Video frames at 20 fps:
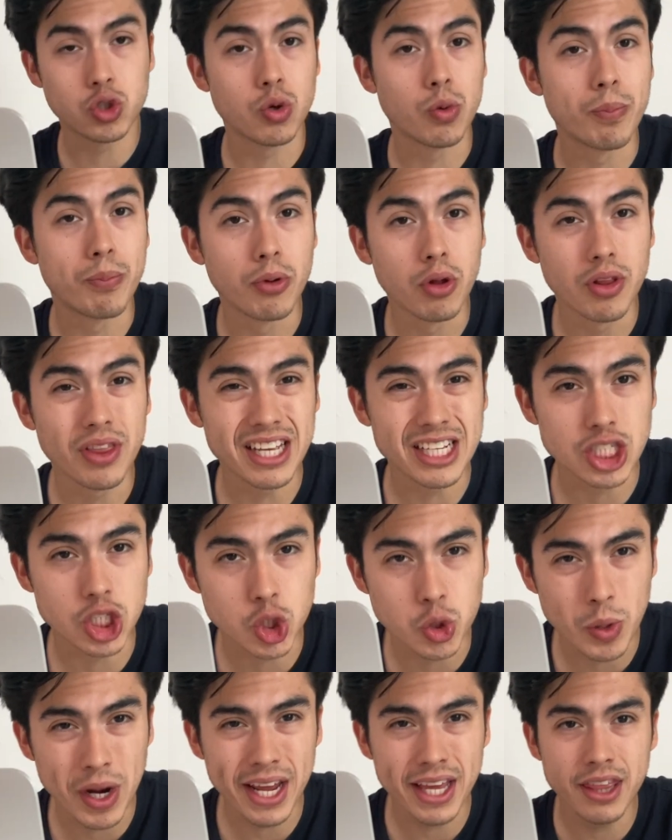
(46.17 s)
building
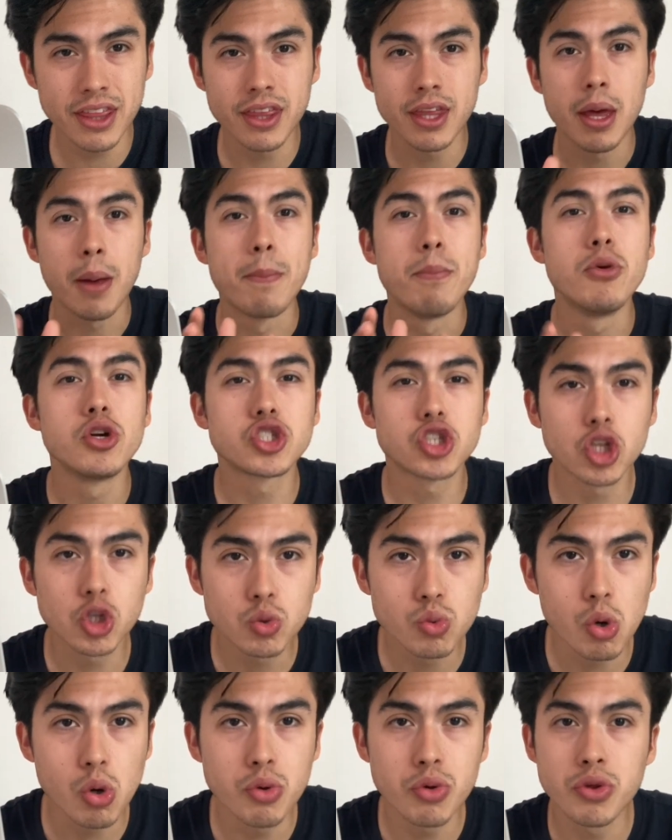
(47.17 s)
strength, muscle
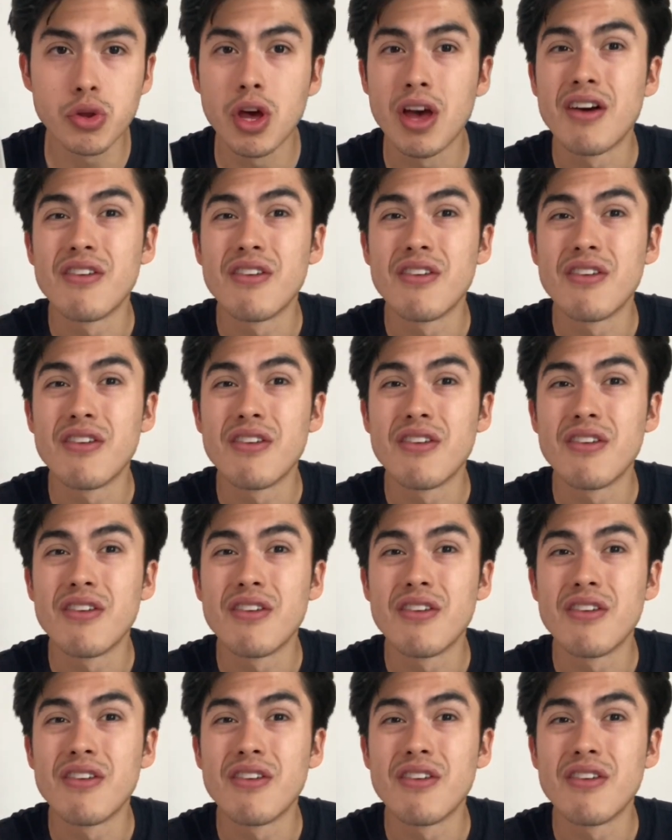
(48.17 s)
growth,